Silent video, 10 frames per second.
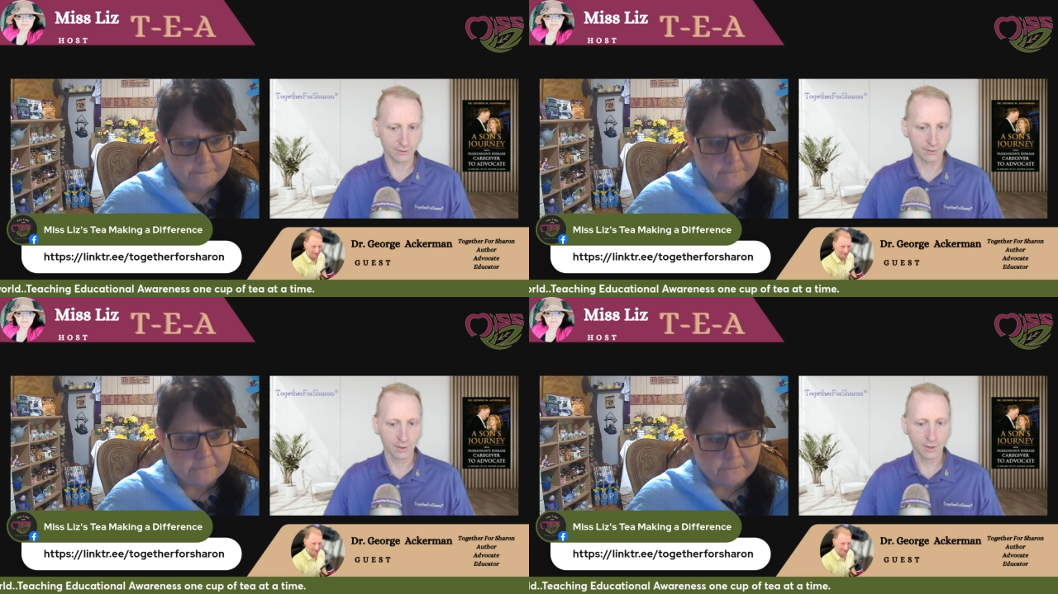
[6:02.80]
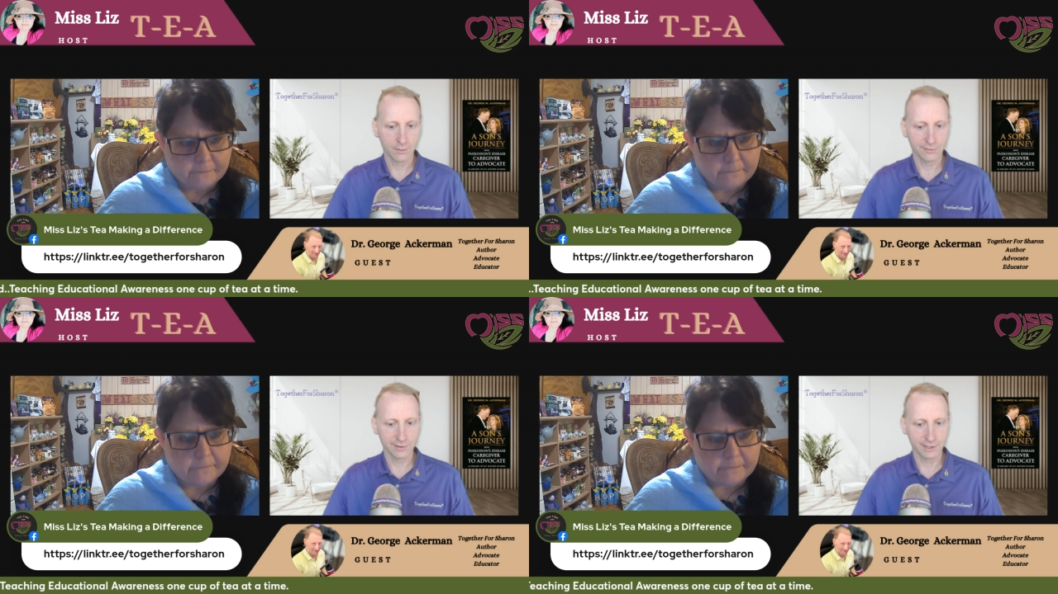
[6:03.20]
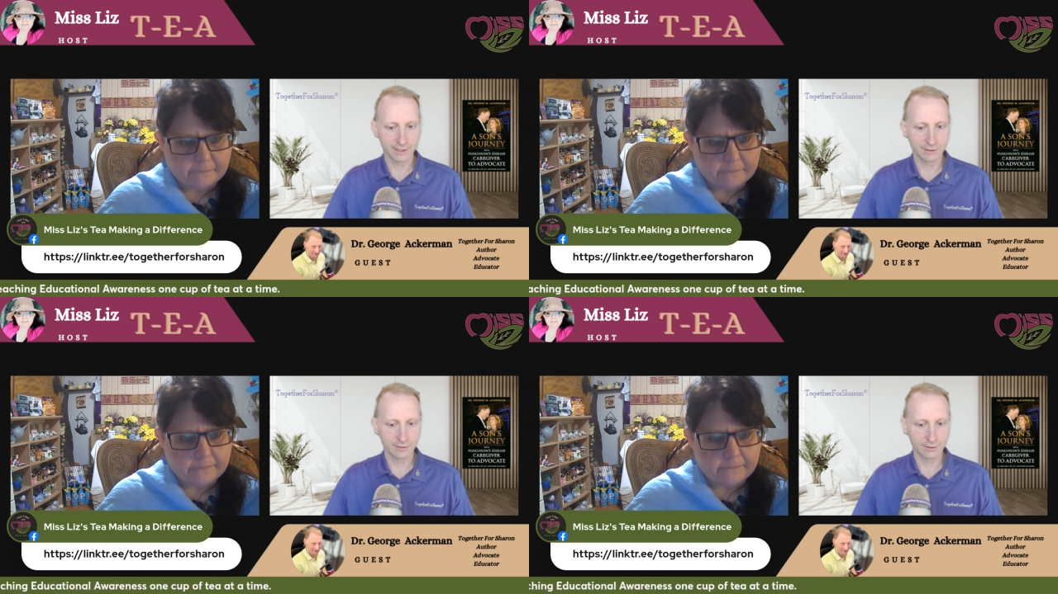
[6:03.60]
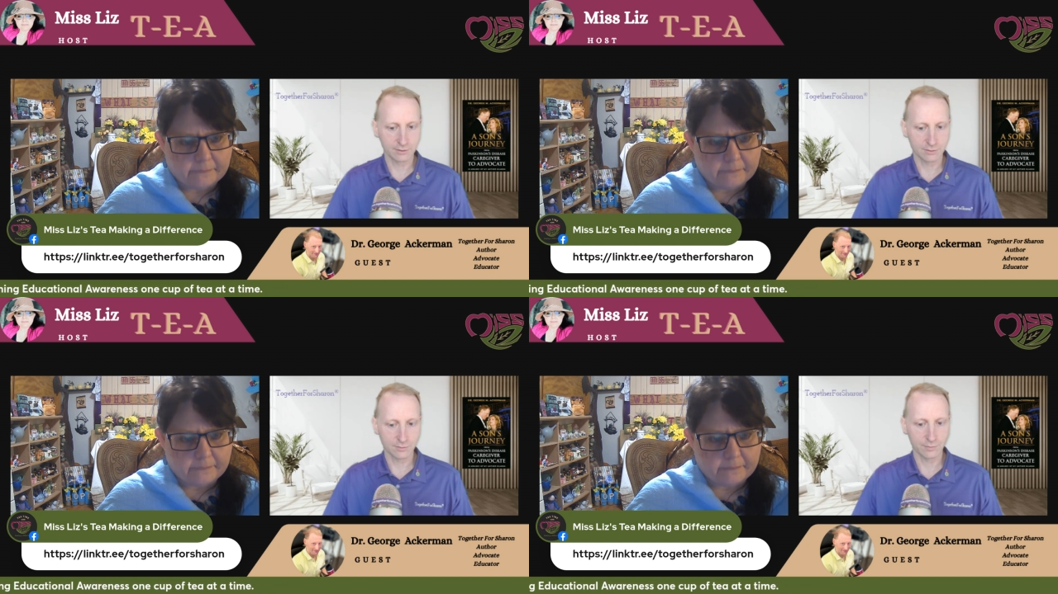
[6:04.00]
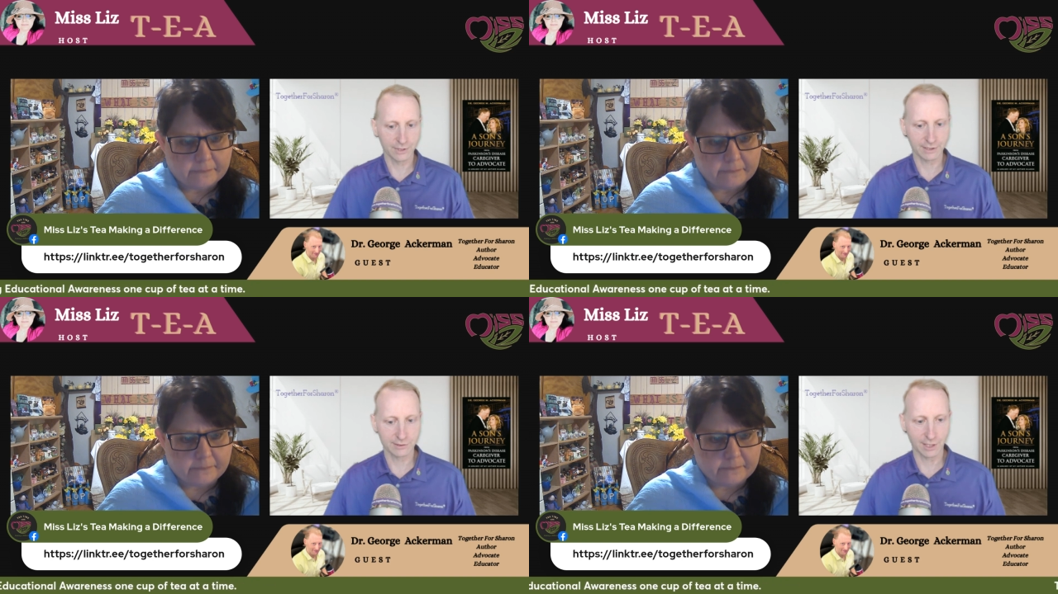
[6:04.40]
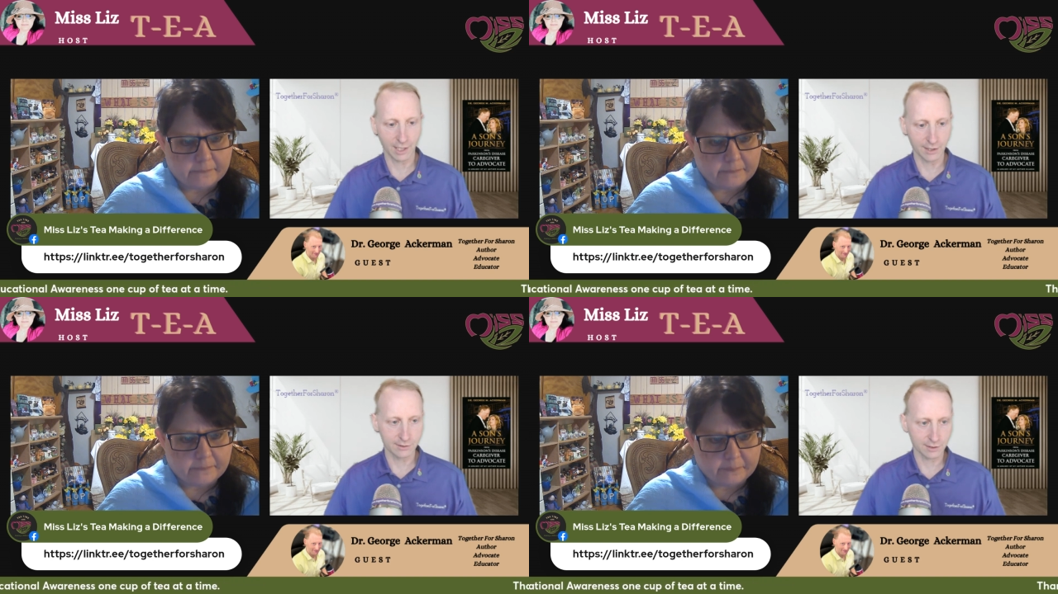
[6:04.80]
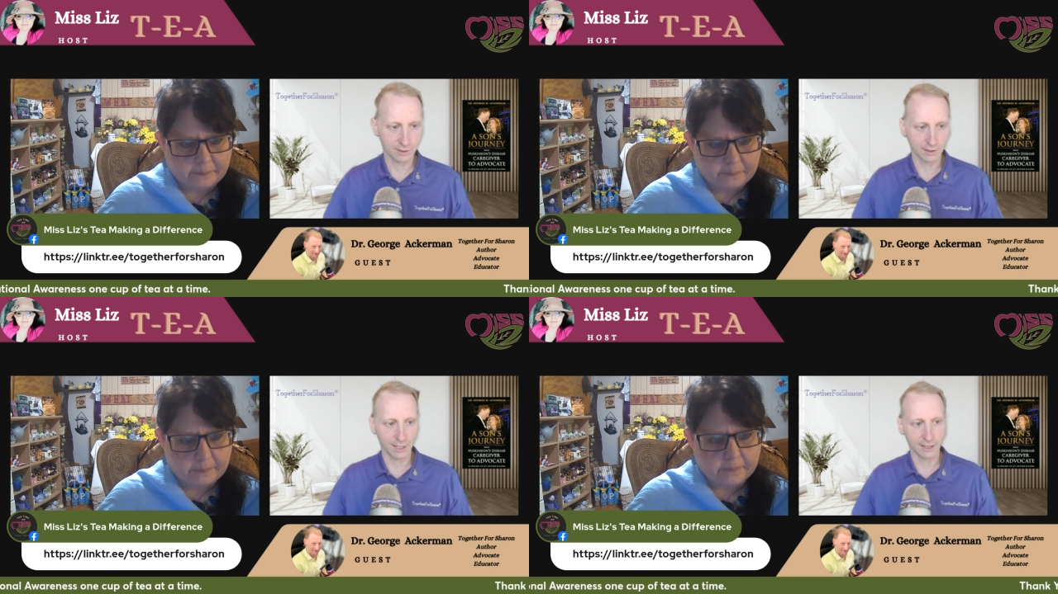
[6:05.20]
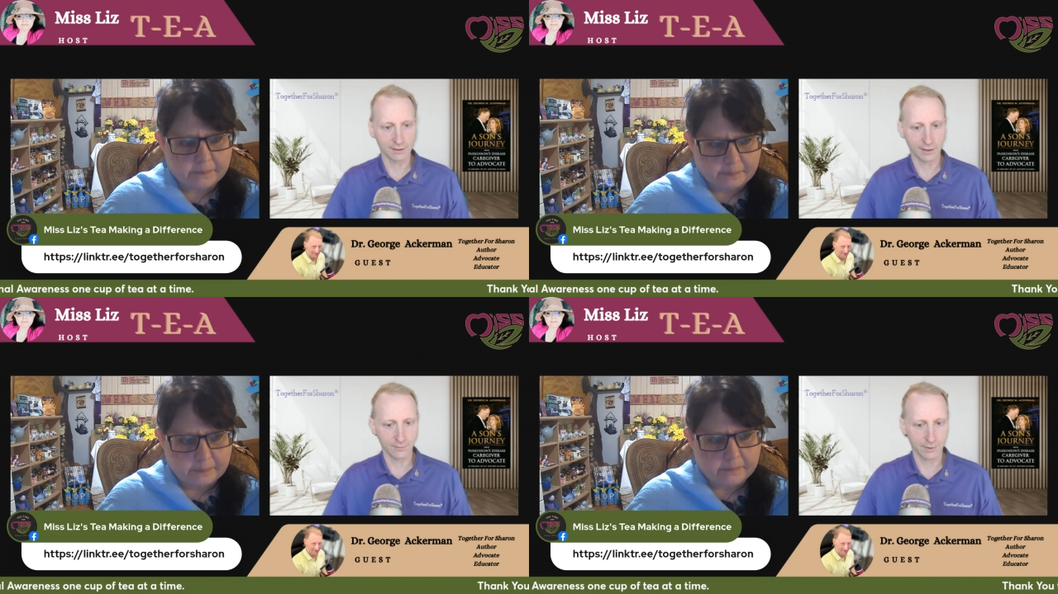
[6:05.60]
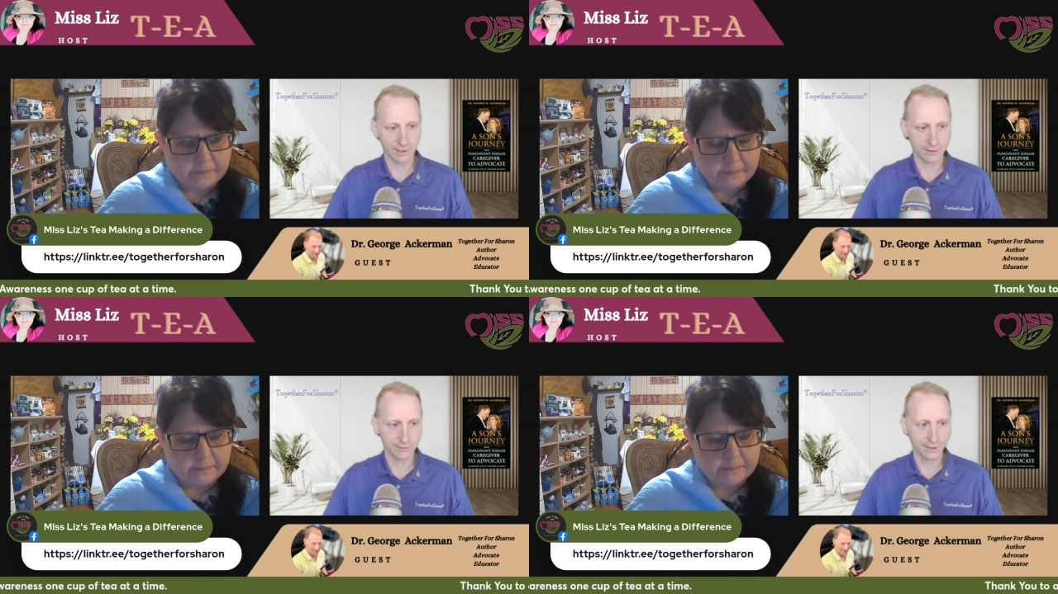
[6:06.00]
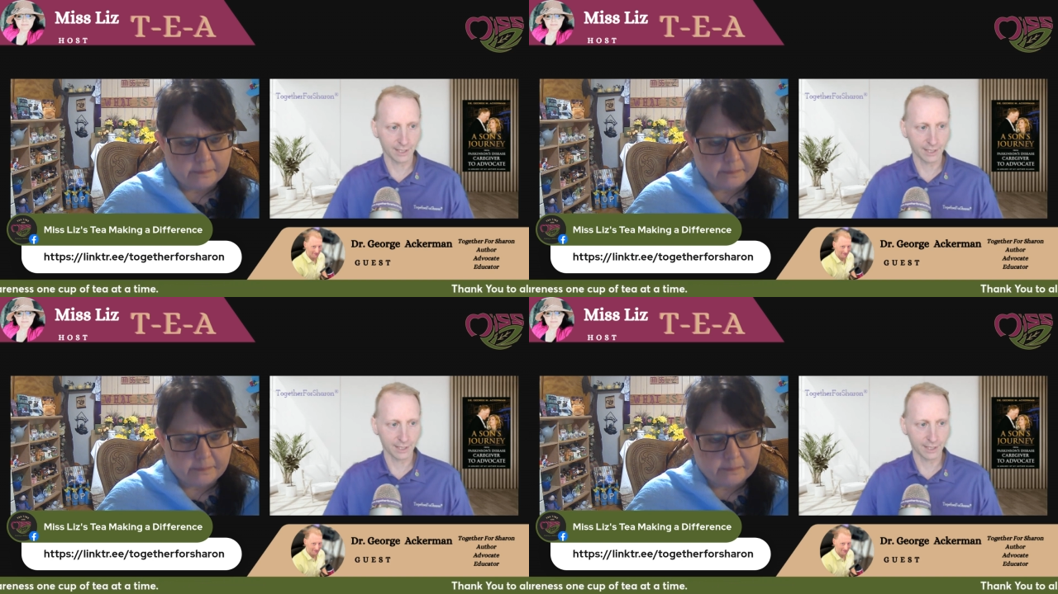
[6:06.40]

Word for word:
Speaker 1: So we really need to bring change. And again, I wanted to